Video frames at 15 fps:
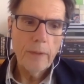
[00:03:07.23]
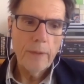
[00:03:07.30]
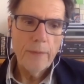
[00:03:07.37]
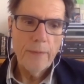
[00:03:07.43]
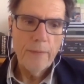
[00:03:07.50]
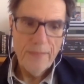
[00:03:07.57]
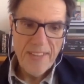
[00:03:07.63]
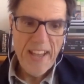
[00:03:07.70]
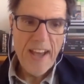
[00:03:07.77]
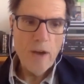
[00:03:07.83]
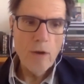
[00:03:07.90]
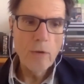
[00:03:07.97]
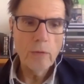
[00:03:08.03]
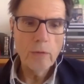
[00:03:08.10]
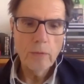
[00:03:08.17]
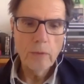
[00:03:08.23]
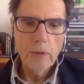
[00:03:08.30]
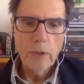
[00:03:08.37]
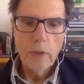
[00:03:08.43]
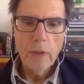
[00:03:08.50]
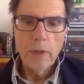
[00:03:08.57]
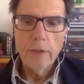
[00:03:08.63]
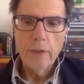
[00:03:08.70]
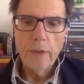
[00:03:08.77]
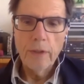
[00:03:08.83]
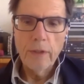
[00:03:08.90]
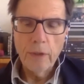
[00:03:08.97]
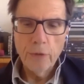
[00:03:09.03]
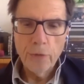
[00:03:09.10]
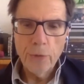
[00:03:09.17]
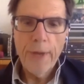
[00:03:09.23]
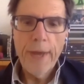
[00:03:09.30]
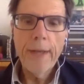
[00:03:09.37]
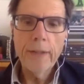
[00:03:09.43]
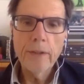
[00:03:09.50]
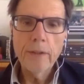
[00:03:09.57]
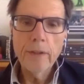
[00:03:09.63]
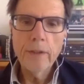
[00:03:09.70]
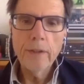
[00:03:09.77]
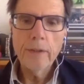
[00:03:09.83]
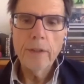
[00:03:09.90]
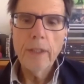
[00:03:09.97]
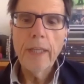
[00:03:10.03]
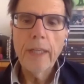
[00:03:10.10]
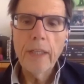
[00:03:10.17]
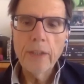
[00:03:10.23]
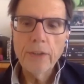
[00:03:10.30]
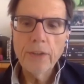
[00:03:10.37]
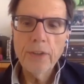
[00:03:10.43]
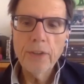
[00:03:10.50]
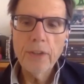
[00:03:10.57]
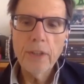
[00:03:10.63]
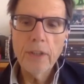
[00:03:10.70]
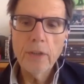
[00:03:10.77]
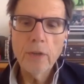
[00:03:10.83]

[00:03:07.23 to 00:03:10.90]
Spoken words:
now the trend is to